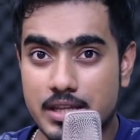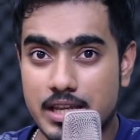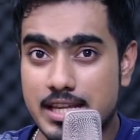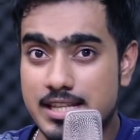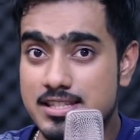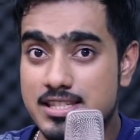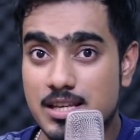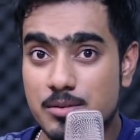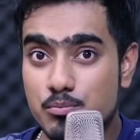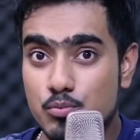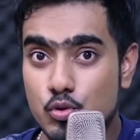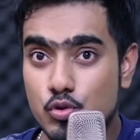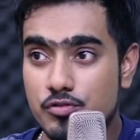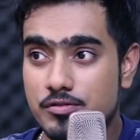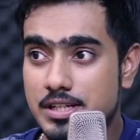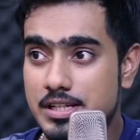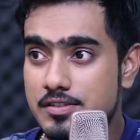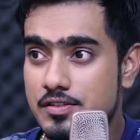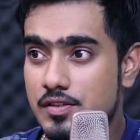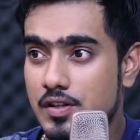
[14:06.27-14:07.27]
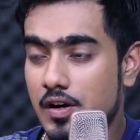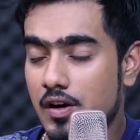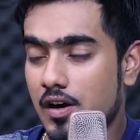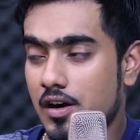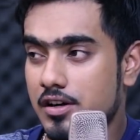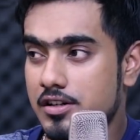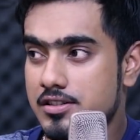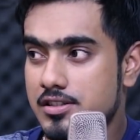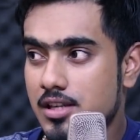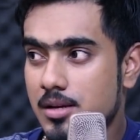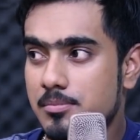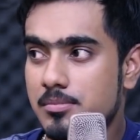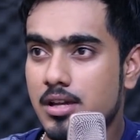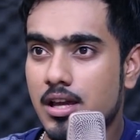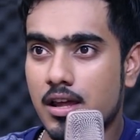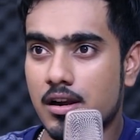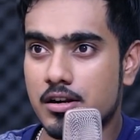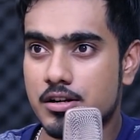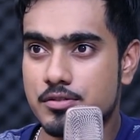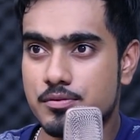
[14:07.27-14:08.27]
In some movies, there are some
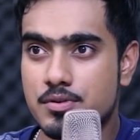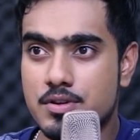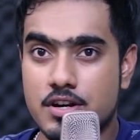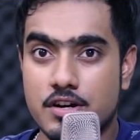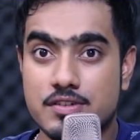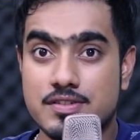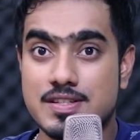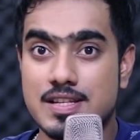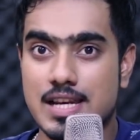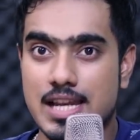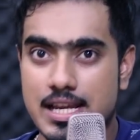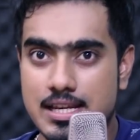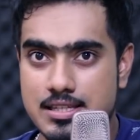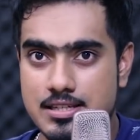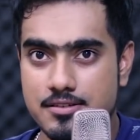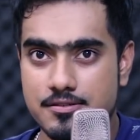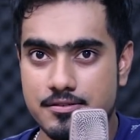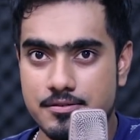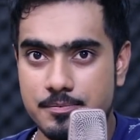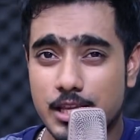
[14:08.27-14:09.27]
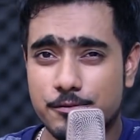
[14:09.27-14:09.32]
colors which are selective.